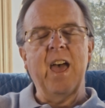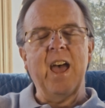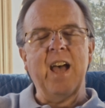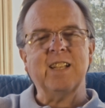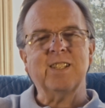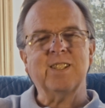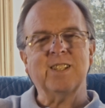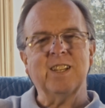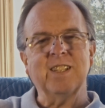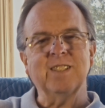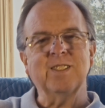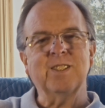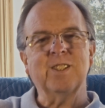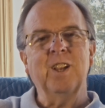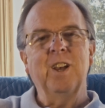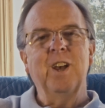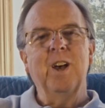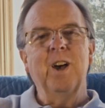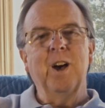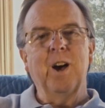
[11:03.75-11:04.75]

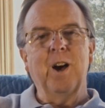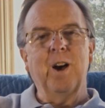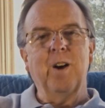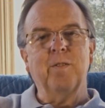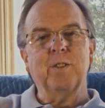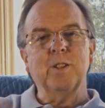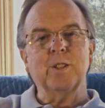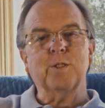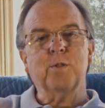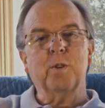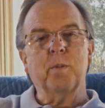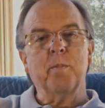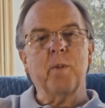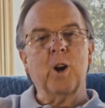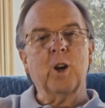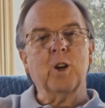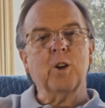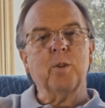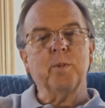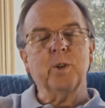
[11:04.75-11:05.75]
essence of this
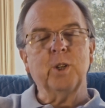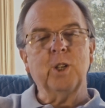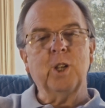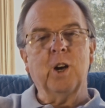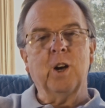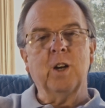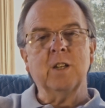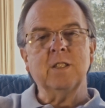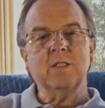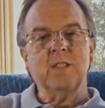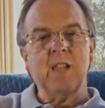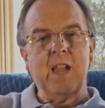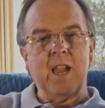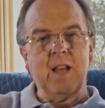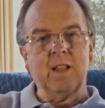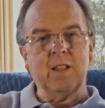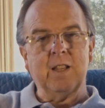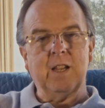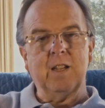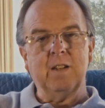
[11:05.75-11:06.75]
remarkable young
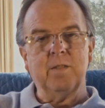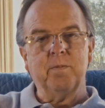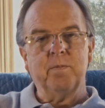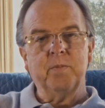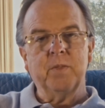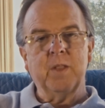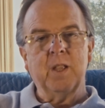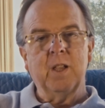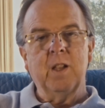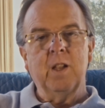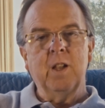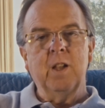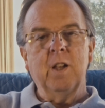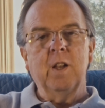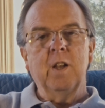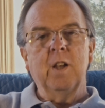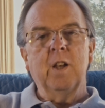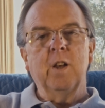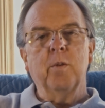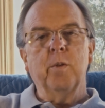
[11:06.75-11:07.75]
talent.
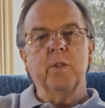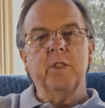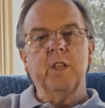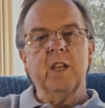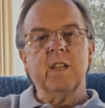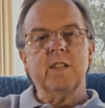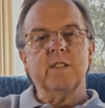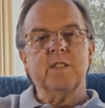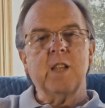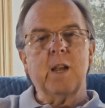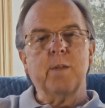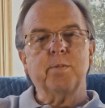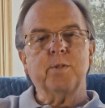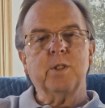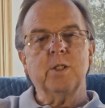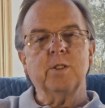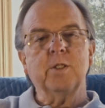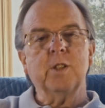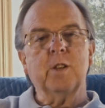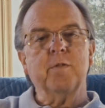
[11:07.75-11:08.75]
With the
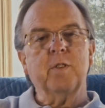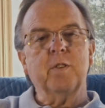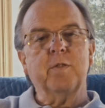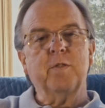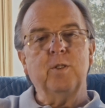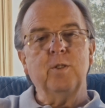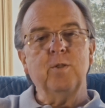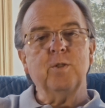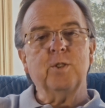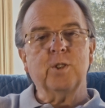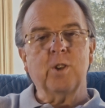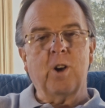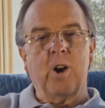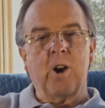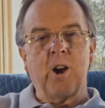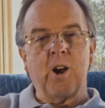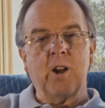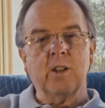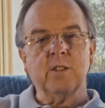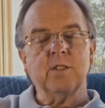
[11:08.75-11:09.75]
exceptions of a few
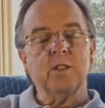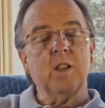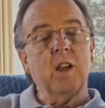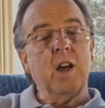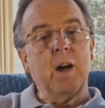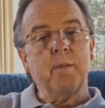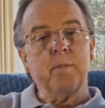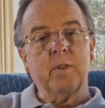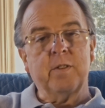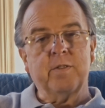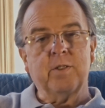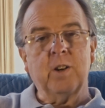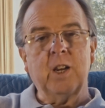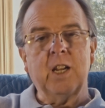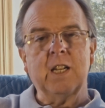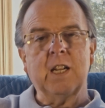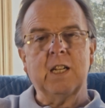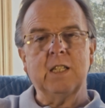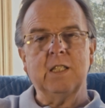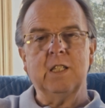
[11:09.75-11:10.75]
songs, I'm
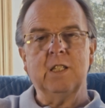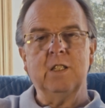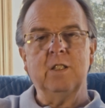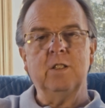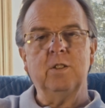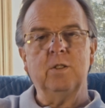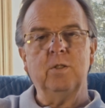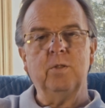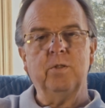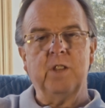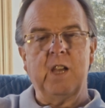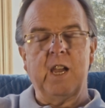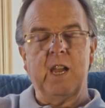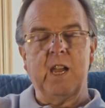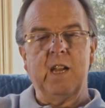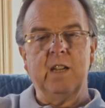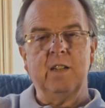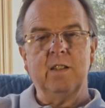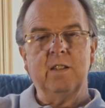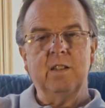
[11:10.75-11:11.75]
afraid I didn't do
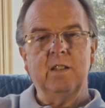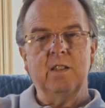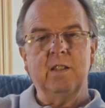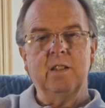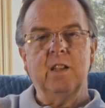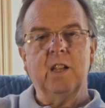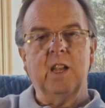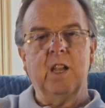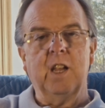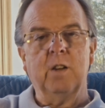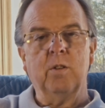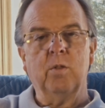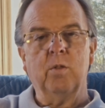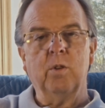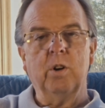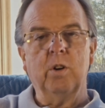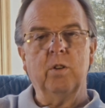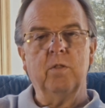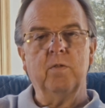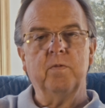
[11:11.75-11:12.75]
that, end
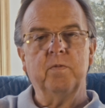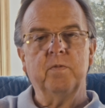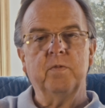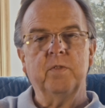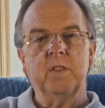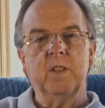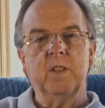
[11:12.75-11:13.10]
quote.